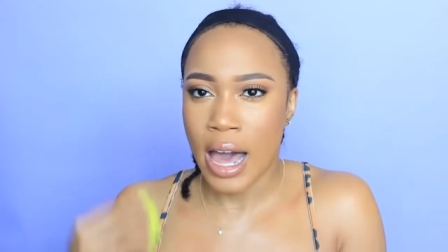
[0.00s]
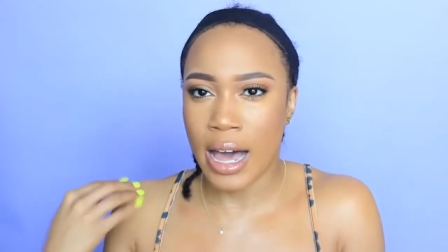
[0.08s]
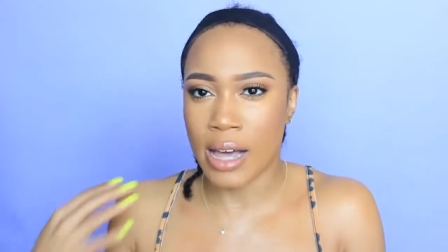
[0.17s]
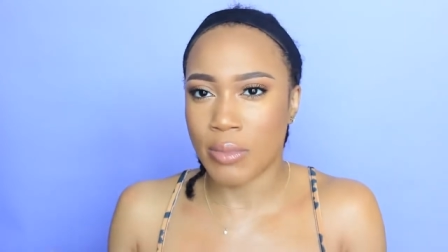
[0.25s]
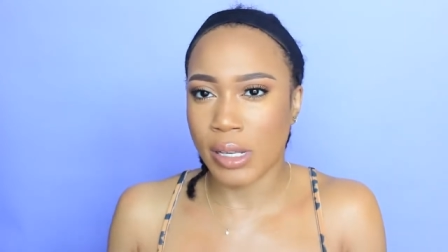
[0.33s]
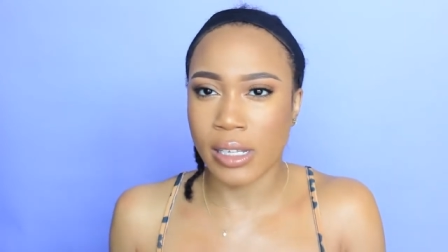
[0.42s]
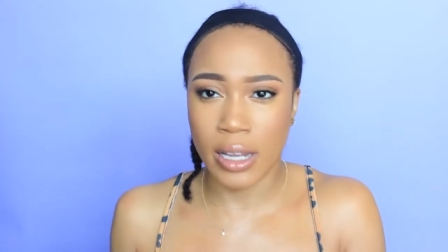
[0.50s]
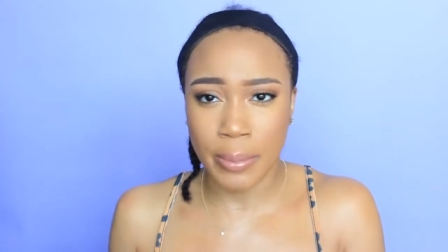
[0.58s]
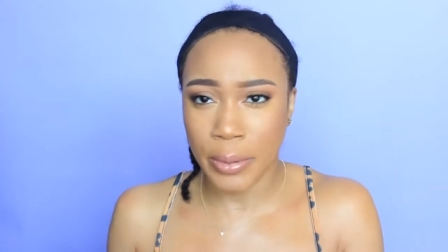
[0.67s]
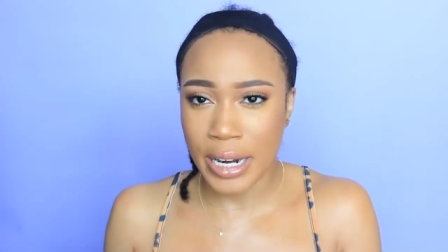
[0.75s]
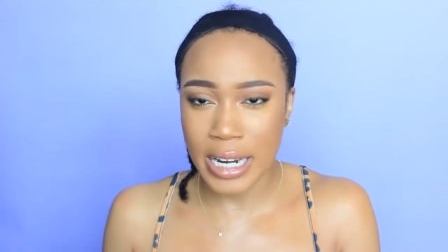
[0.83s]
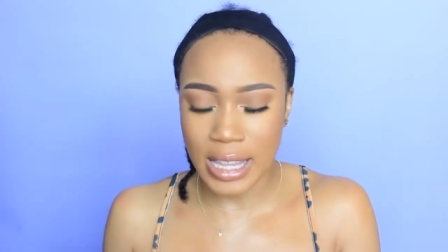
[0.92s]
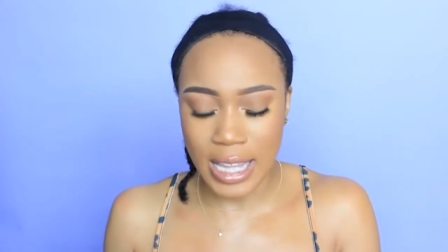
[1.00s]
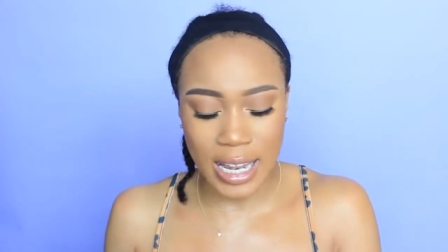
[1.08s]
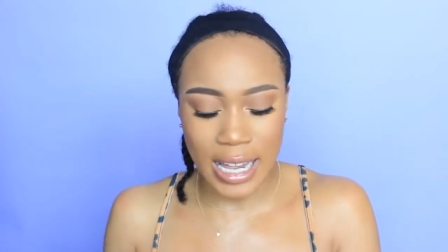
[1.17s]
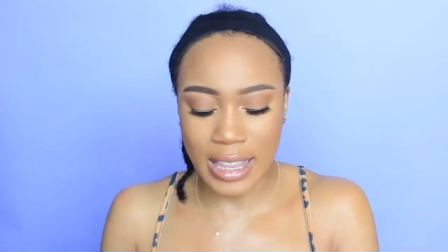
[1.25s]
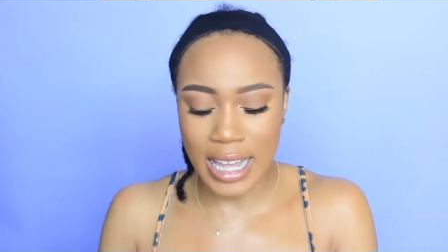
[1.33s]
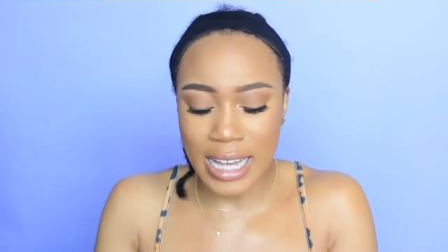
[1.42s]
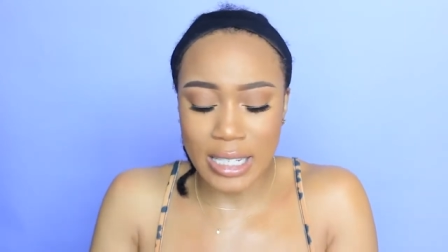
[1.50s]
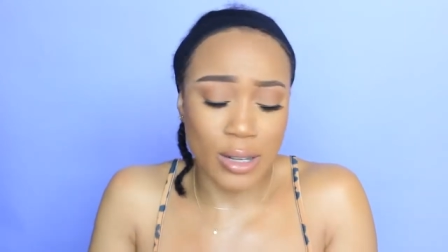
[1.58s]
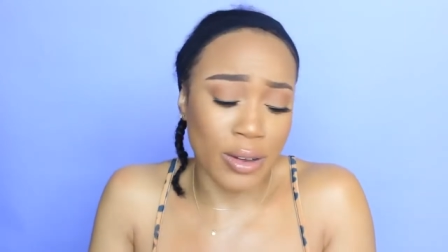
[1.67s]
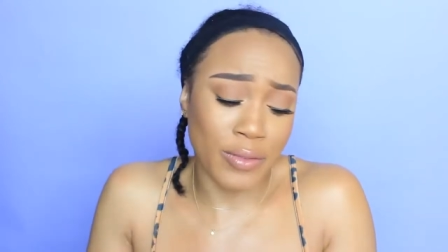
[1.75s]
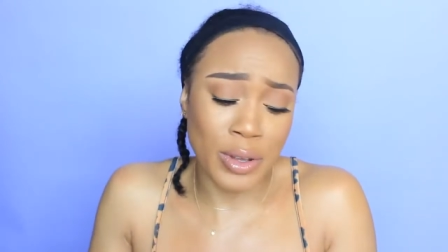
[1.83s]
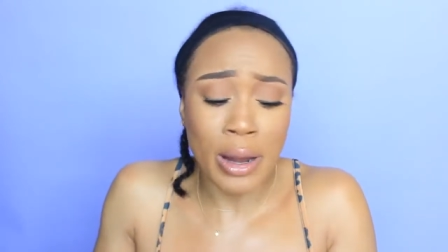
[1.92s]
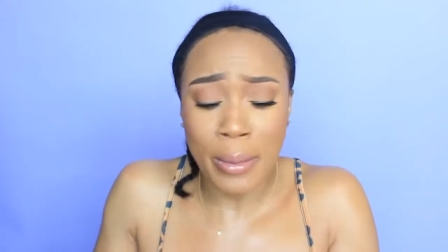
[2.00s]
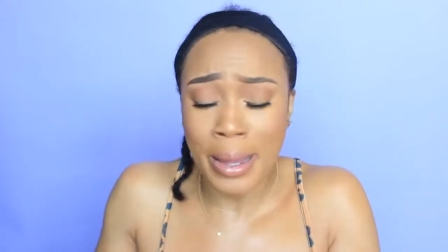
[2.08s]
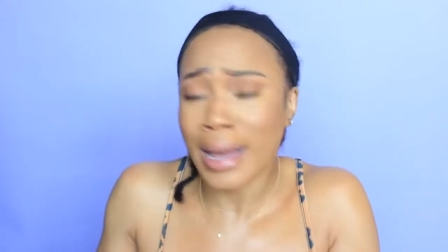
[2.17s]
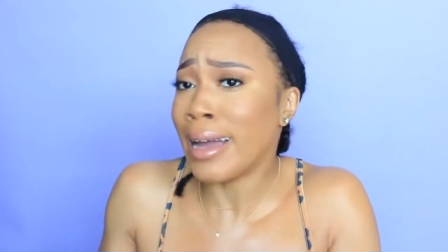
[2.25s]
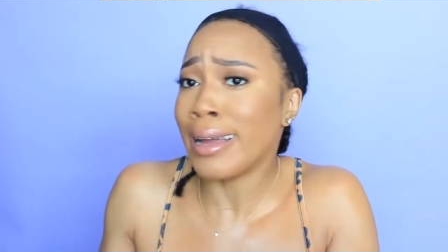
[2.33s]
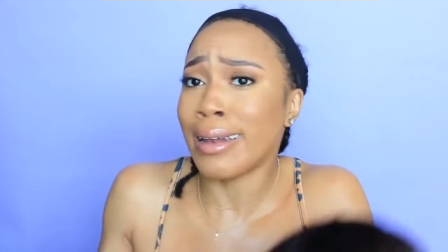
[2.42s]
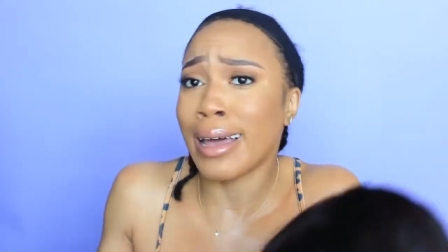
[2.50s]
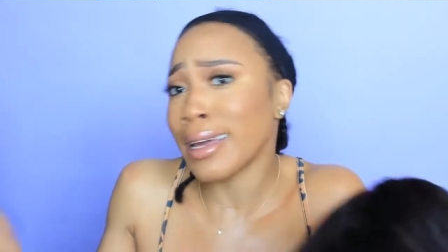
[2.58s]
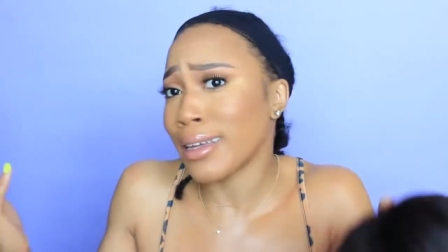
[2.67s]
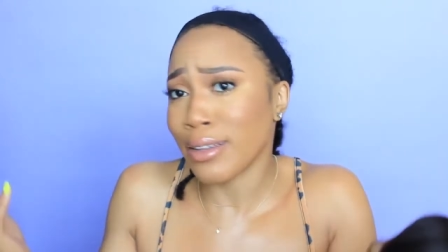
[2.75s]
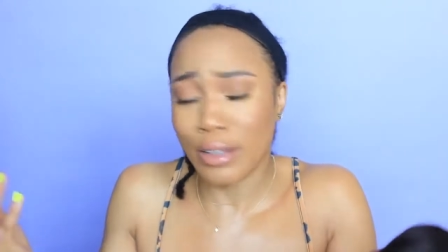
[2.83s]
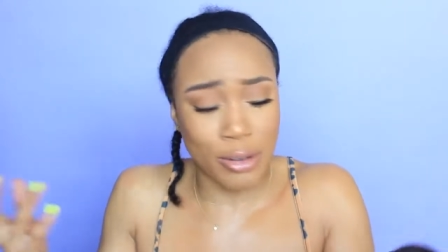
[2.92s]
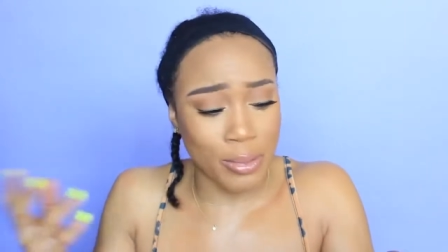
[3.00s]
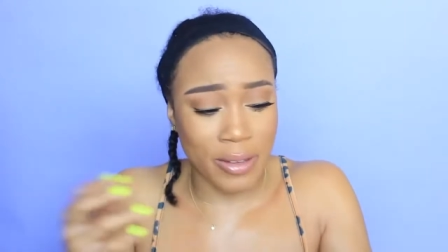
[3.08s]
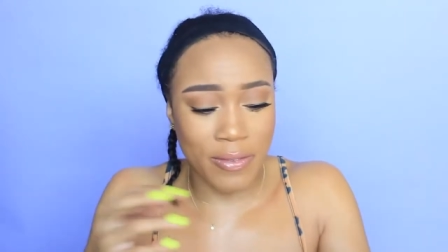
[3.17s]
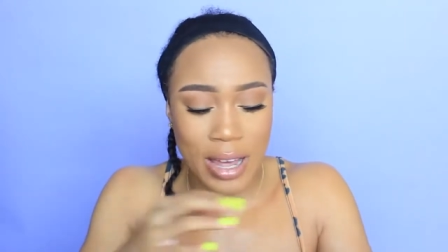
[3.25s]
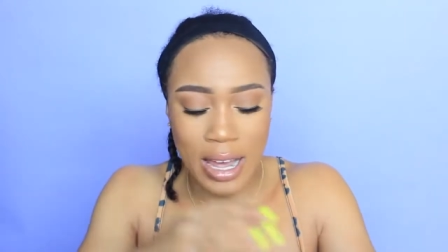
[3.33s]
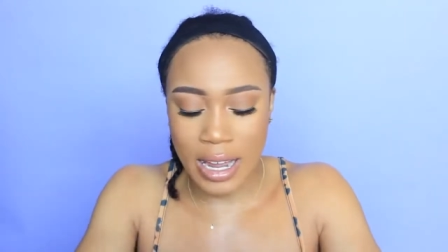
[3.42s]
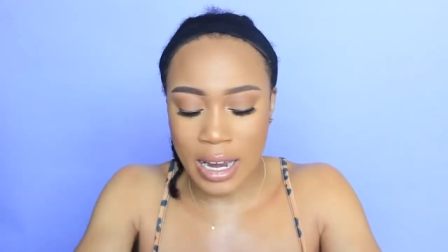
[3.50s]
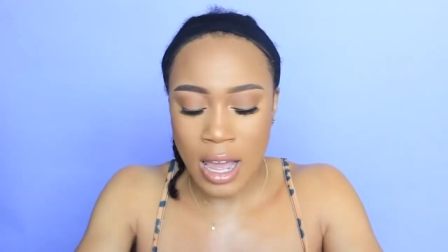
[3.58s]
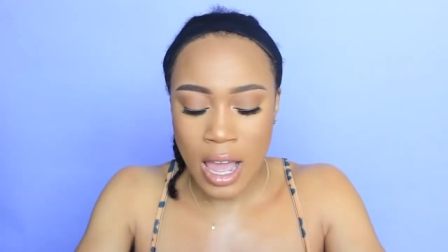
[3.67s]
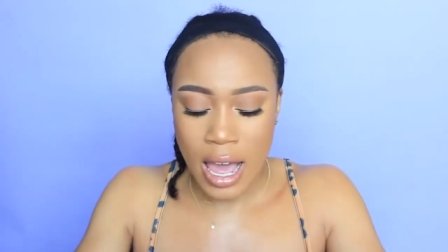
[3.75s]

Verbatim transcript: um, slip or anything like that. So if you don't mind, like, you'll be fine.